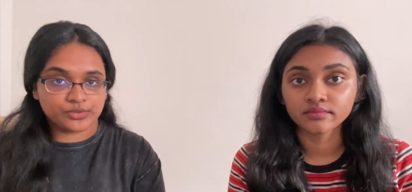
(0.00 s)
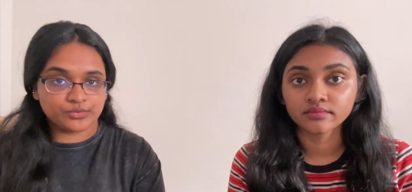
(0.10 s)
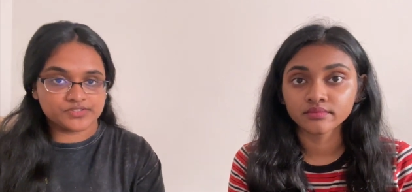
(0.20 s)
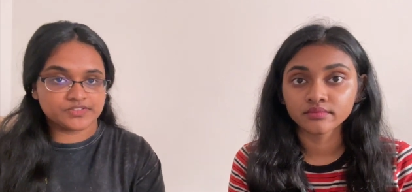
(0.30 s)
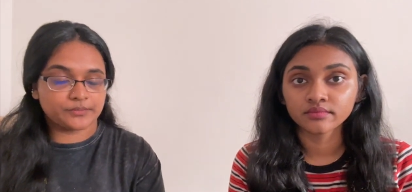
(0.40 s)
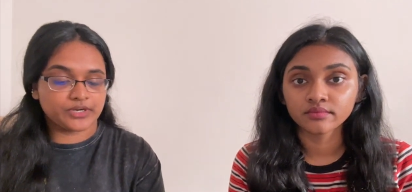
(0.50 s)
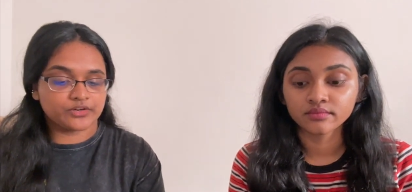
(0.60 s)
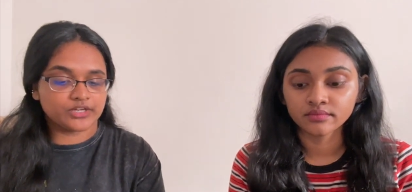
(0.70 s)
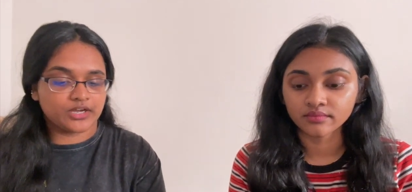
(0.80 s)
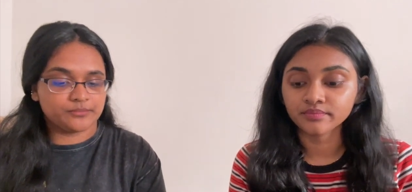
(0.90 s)
Speaker 1: 2 is
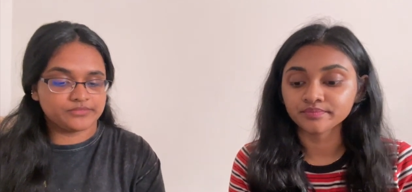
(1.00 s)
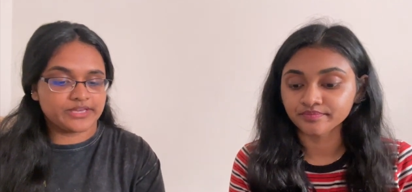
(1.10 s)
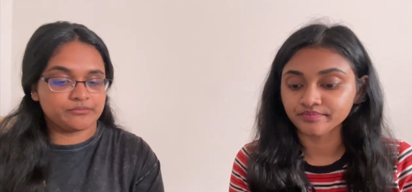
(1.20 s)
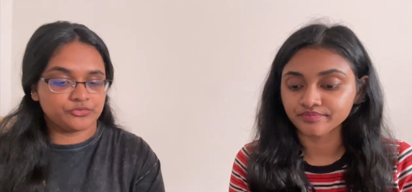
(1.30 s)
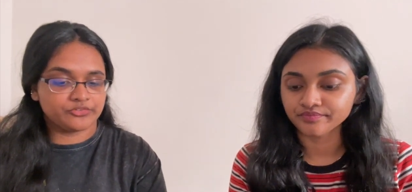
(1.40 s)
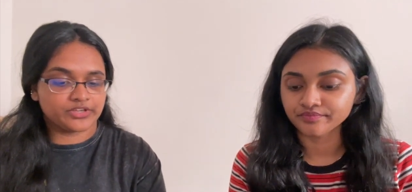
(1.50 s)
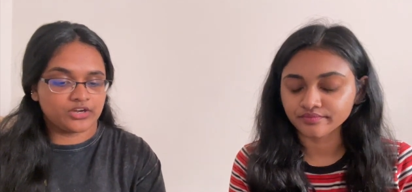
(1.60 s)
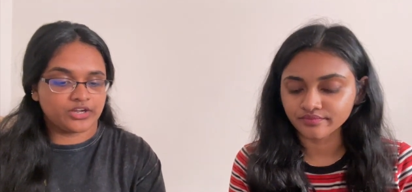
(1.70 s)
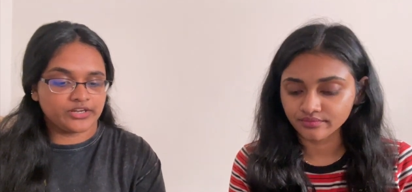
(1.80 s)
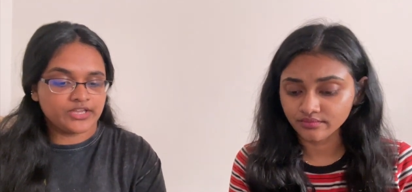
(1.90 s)
about, them moving
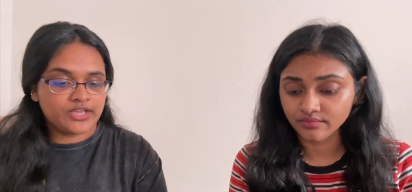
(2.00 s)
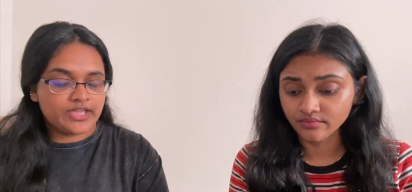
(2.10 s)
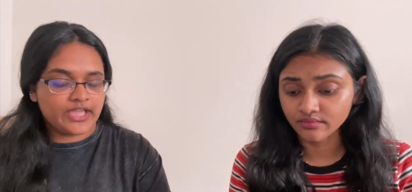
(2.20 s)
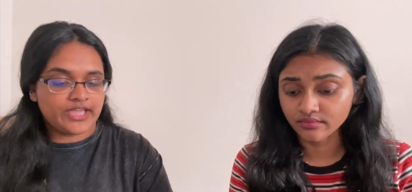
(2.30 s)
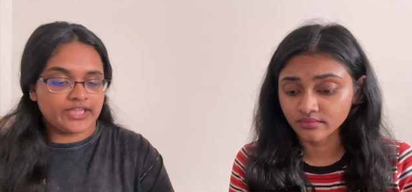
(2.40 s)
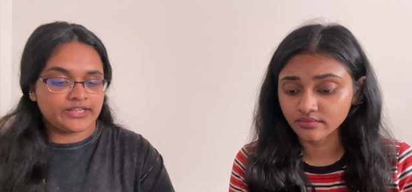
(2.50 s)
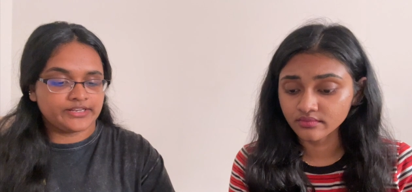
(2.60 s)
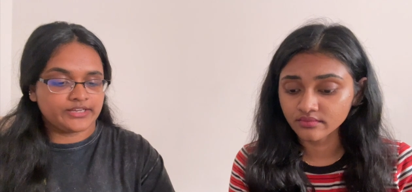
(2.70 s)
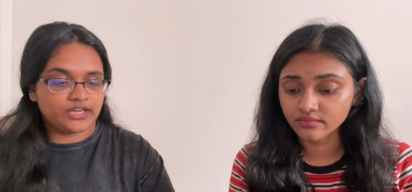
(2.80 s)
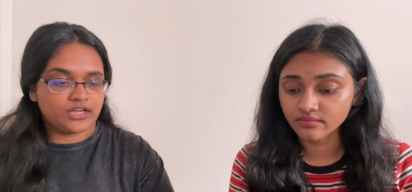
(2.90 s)
on,
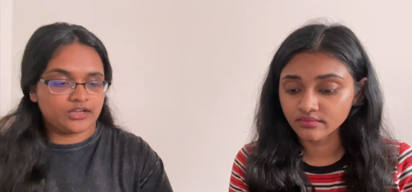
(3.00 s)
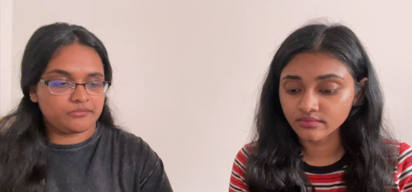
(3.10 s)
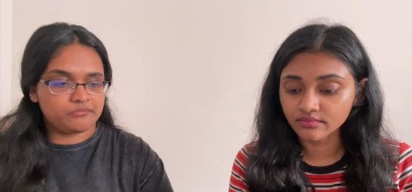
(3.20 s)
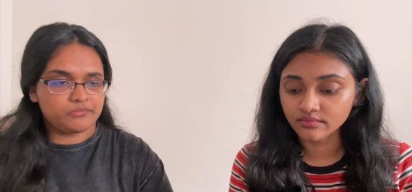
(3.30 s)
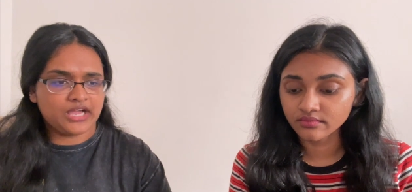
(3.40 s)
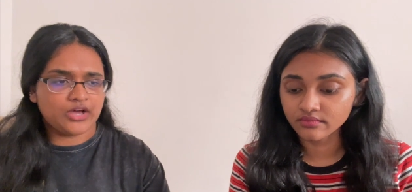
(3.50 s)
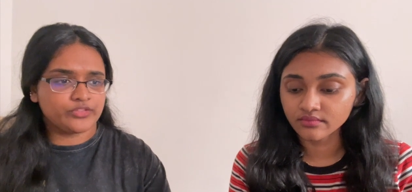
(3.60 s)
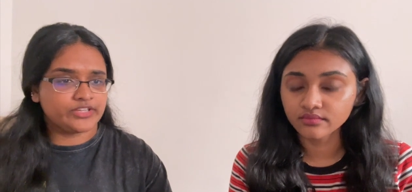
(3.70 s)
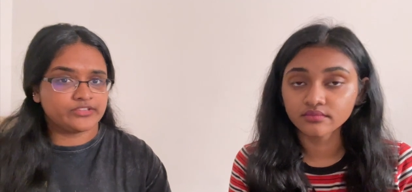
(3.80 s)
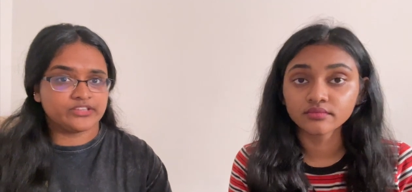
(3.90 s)
and how
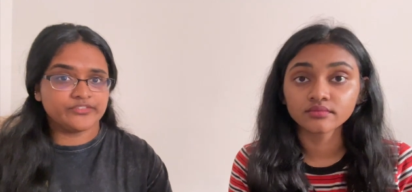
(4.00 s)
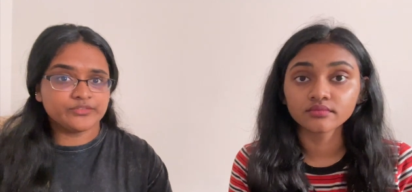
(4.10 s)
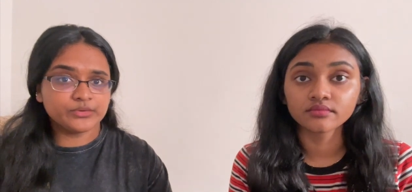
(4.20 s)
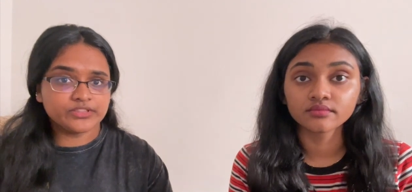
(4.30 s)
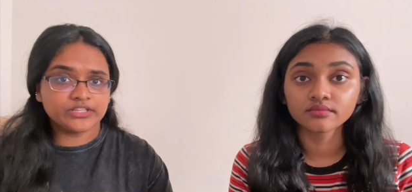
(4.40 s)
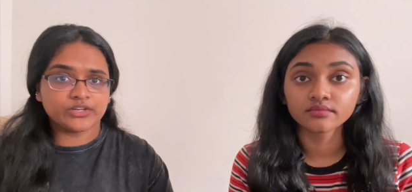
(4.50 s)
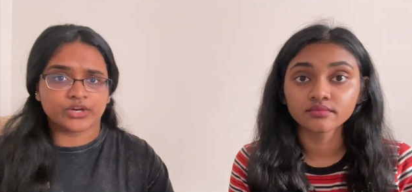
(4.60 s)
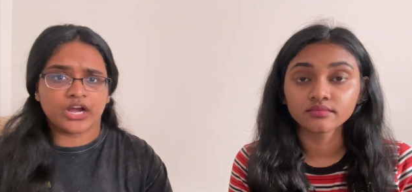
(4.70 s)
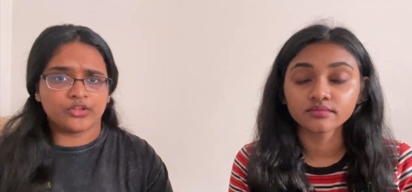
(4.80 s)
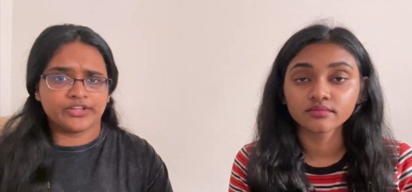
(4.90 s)
they lived with it,
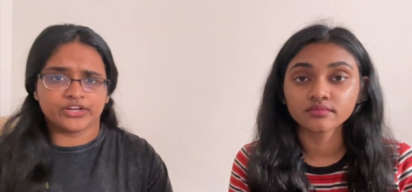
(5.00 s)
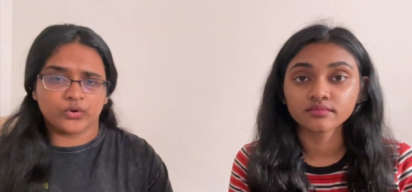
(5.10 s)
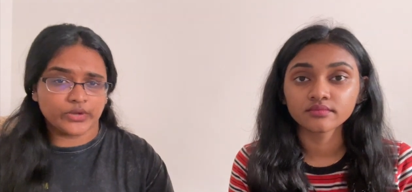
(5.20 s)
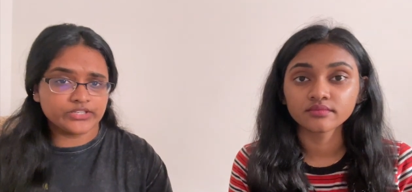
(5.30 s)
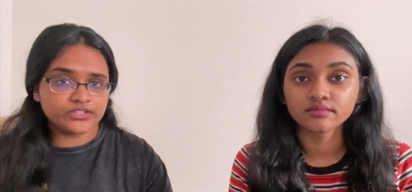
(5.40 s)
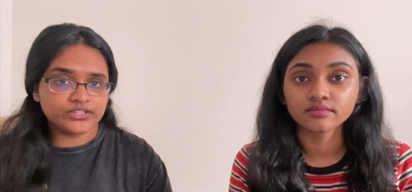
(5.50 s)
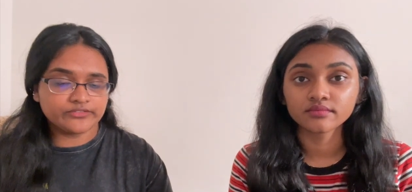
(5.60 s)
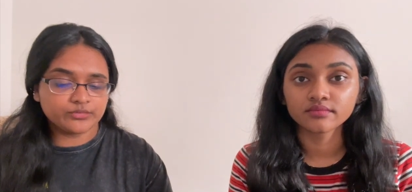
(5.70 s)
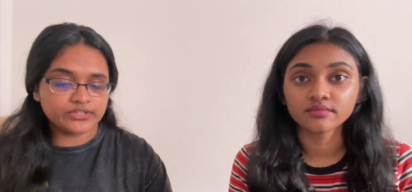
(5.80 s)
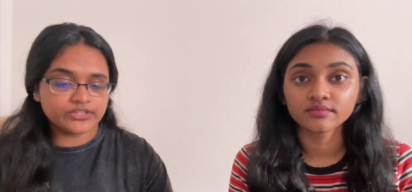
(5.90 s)
or how they're going to
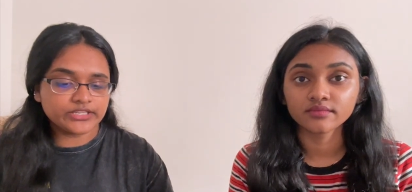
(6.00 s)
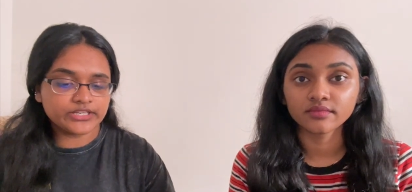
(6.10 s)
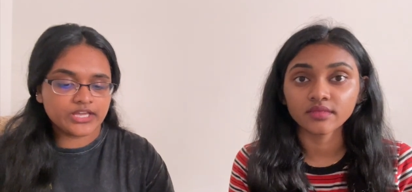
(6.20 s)
live with it.